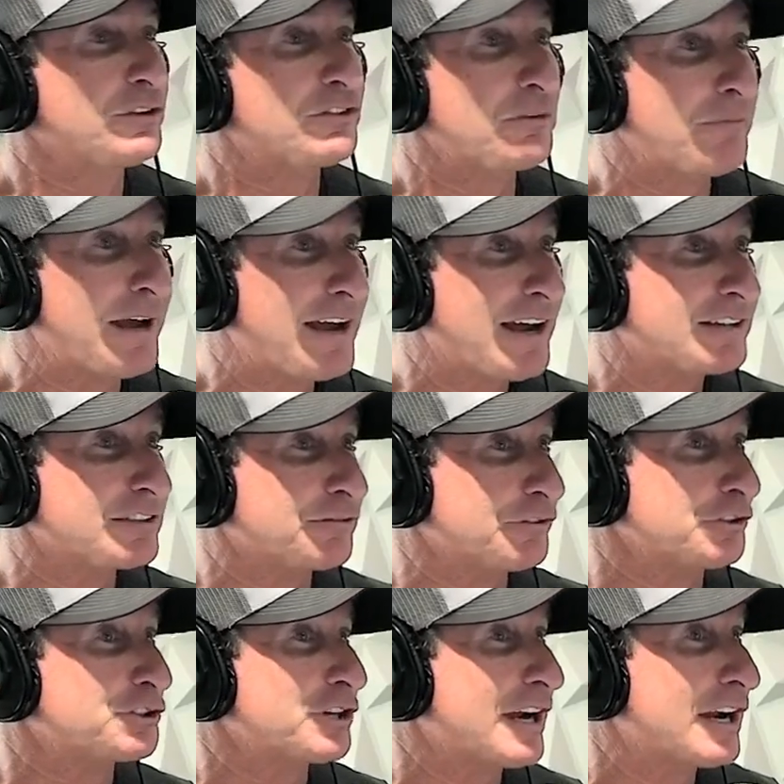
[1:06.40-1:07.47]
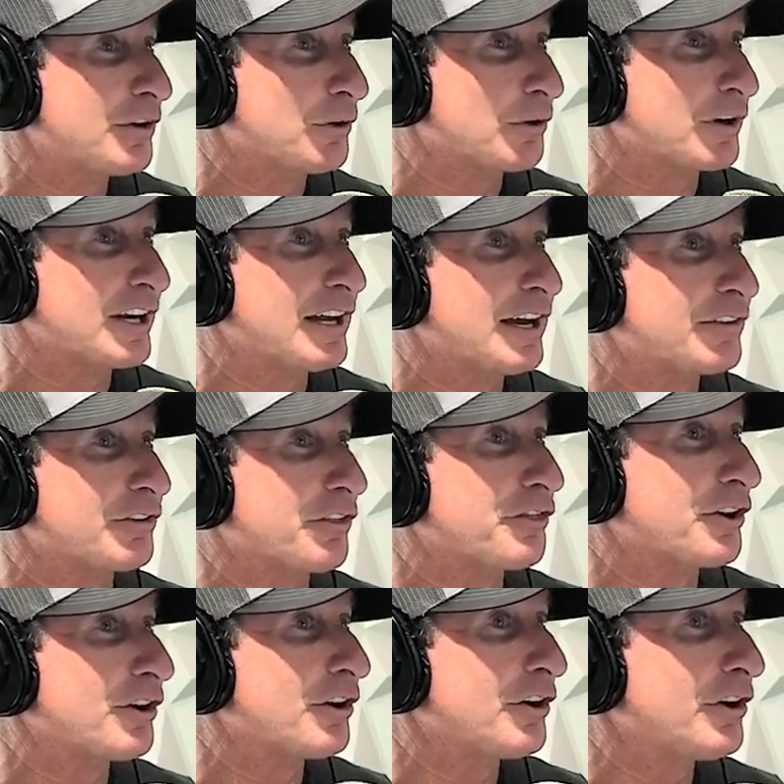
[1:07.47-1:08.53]
is the max. If you try to organize a
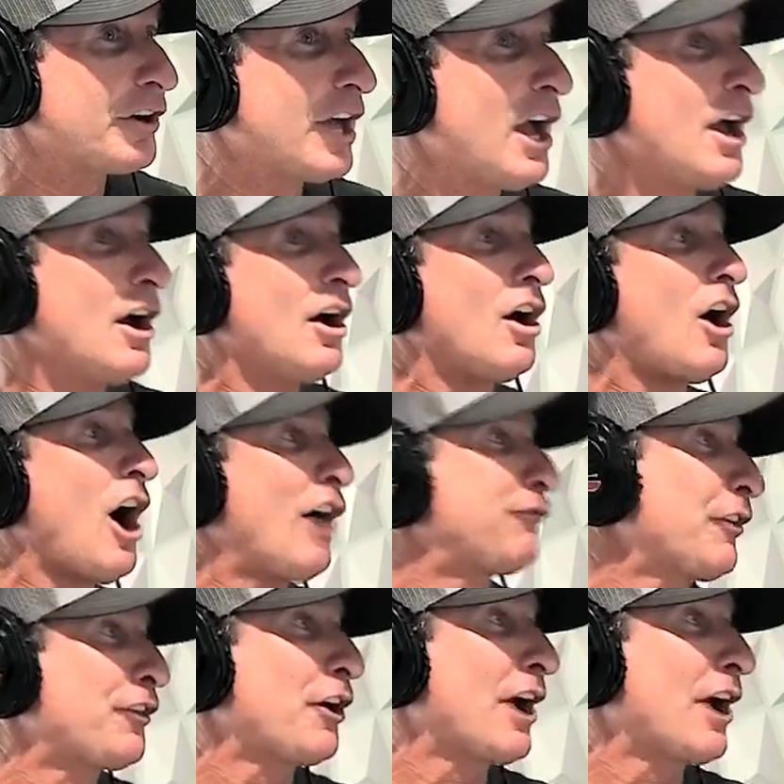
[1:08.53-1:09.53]
third, off with